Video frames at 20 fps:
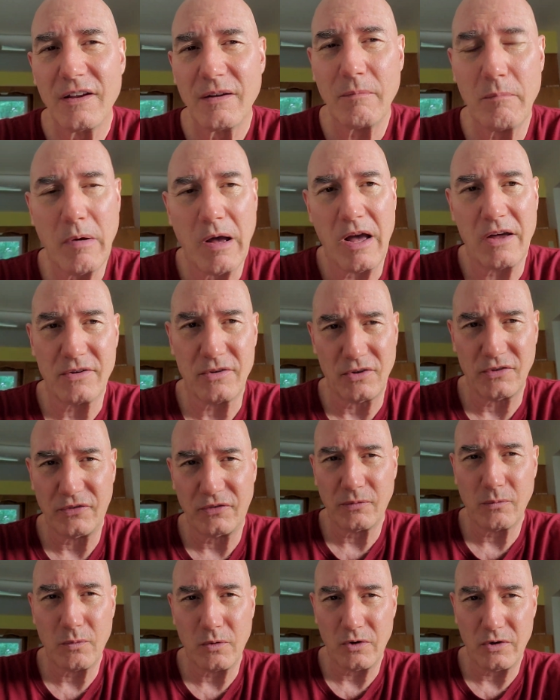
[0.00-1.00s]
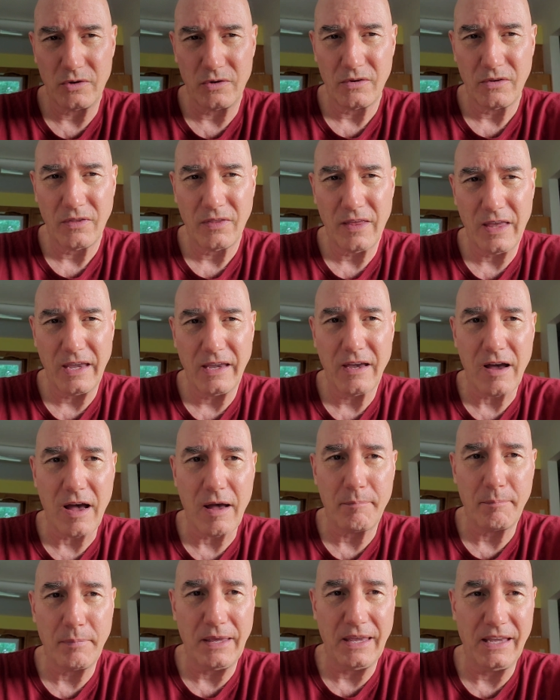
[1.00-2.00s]
models were they
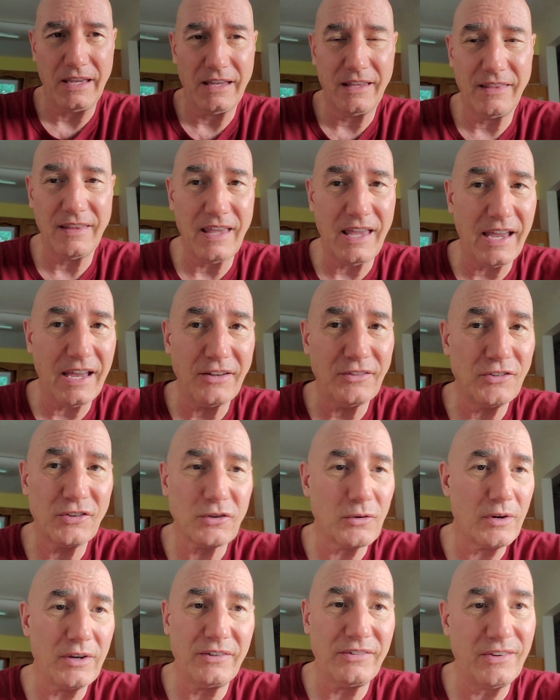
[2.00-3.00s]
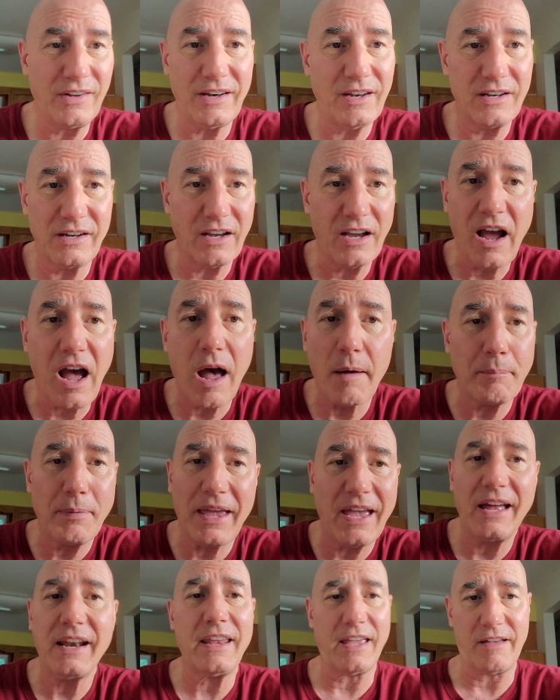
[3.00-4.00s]
copying? And the answer is they didn't copy
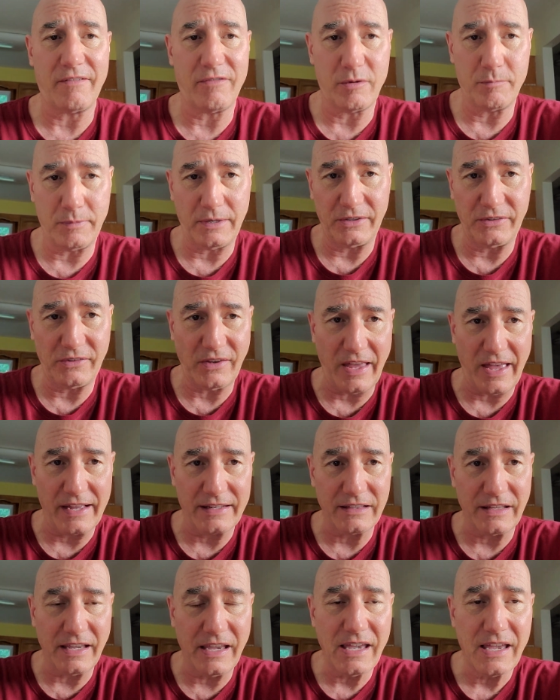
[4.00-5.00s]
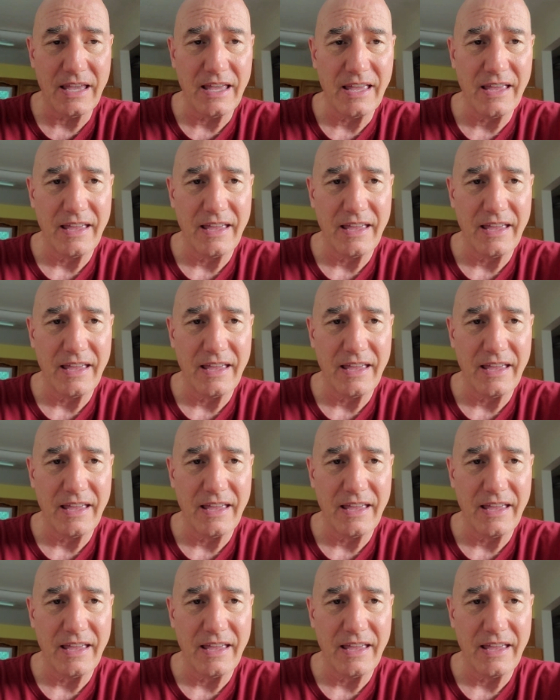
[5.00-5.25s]
any of them exactly.